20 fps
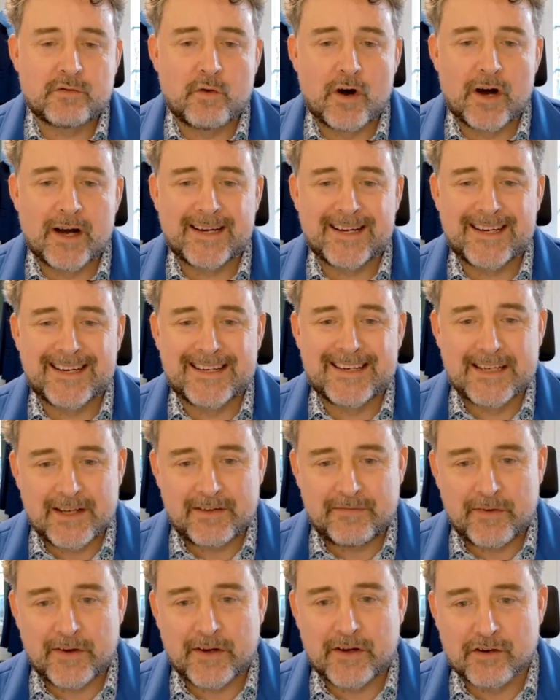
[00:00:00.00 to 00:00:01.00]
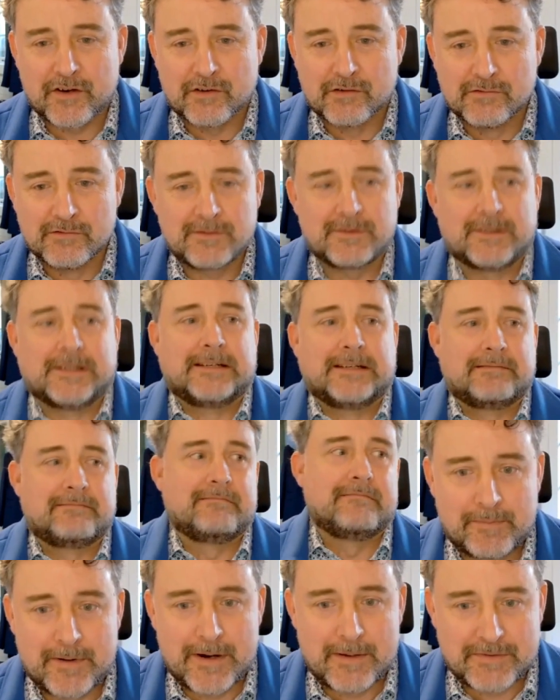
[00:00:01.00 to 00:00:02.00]
quite difficult,
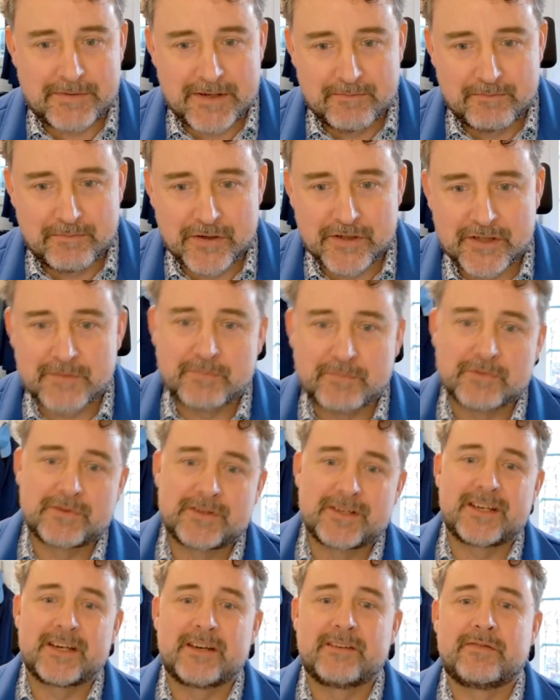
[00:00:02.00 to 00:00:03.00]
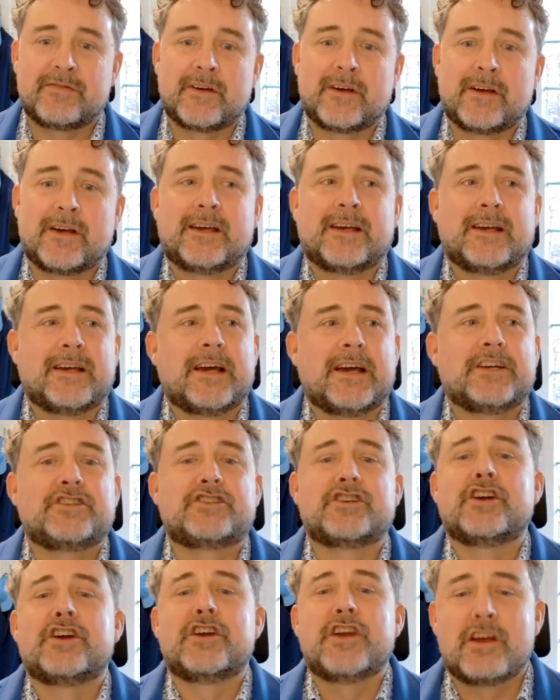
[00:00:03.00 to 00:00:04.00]
perhaps impossible, to give
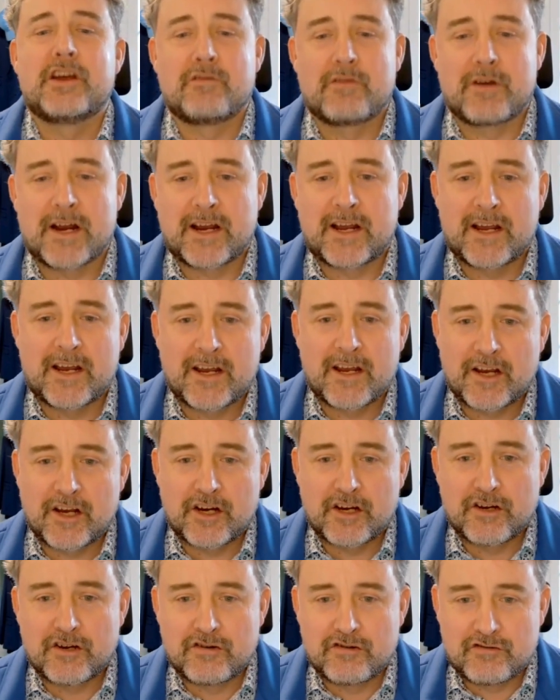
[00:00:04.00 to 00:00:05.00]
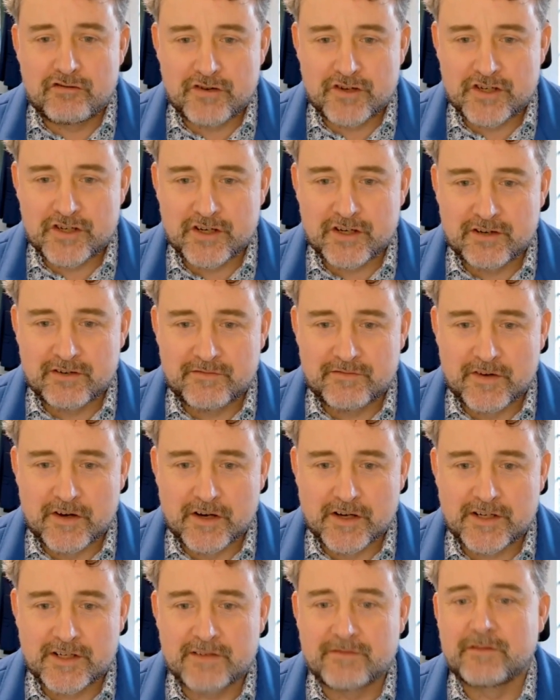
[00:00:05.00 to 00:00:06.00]
generic nutrition
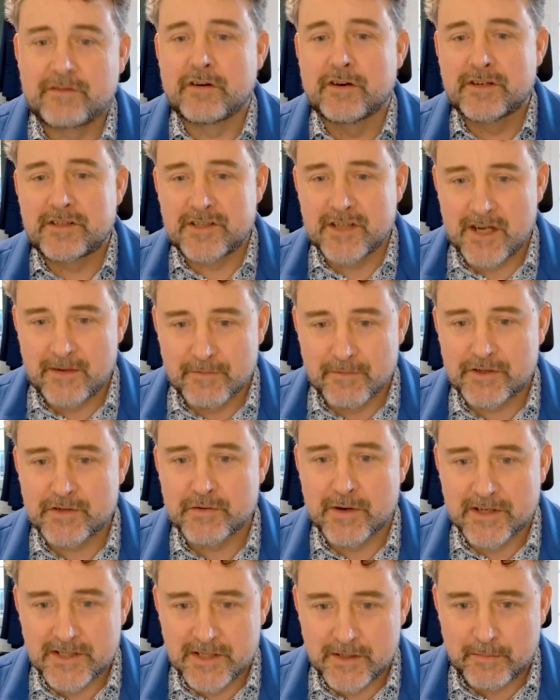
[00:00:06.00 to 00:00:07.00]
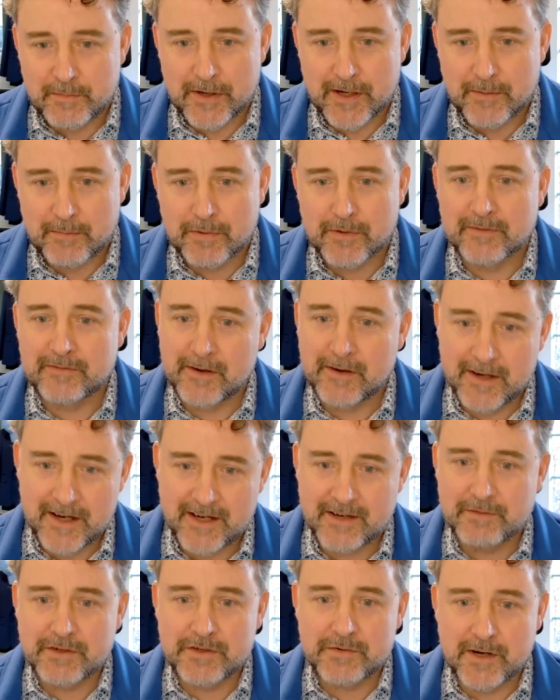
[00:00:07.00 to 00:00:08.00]
advice. If you've got a team of 20 people, if I
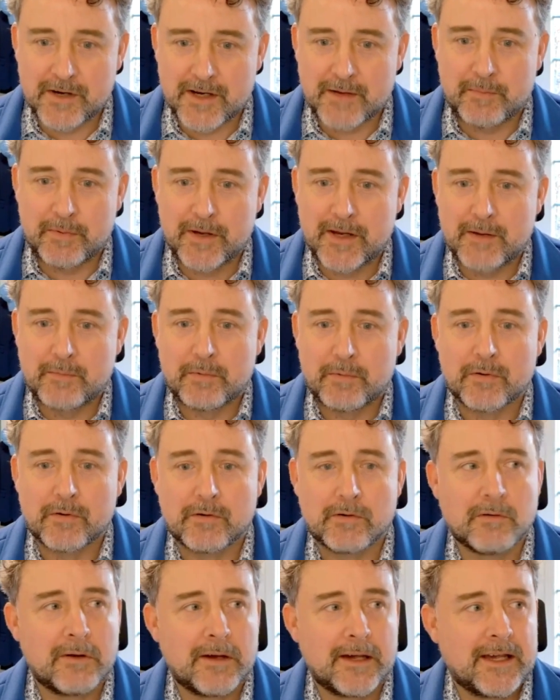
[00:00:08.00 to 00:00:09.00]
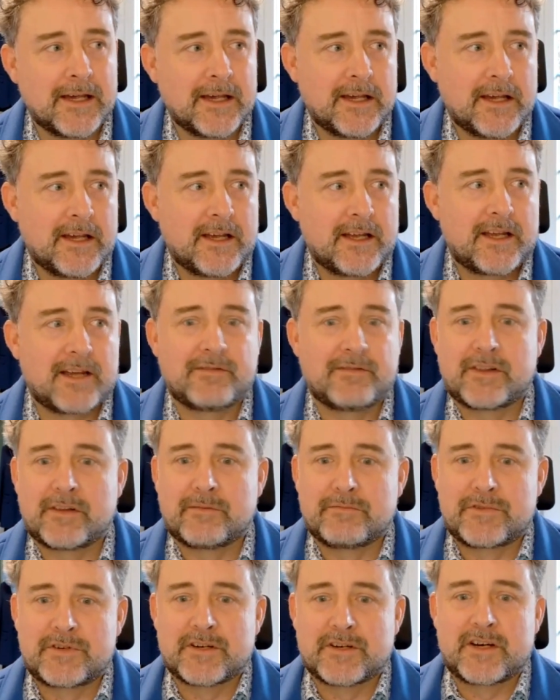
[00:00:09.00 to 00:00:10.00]
lead with 20 people, giving
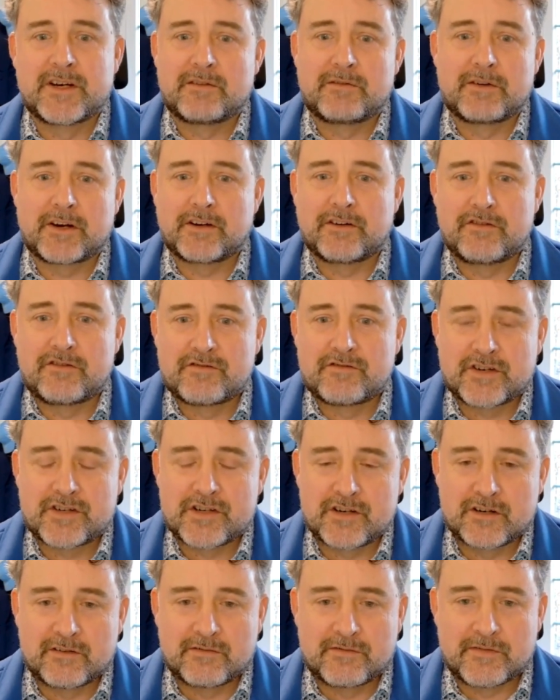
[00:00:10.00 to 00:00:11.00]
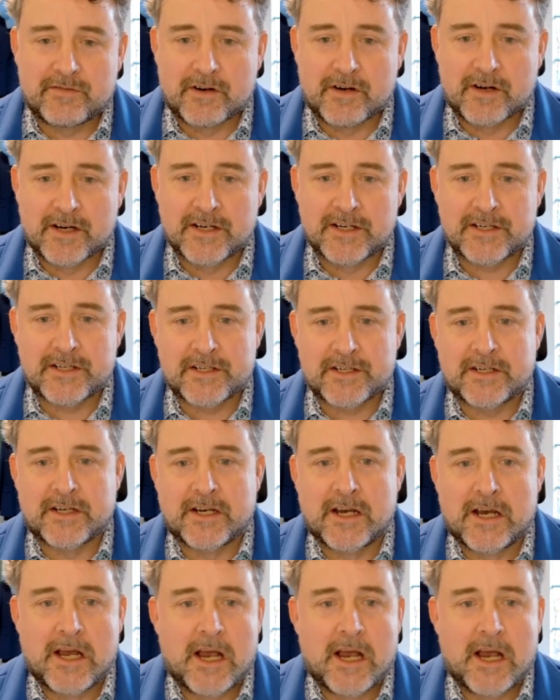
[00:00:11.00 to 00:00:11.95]
them generic nutritional advice,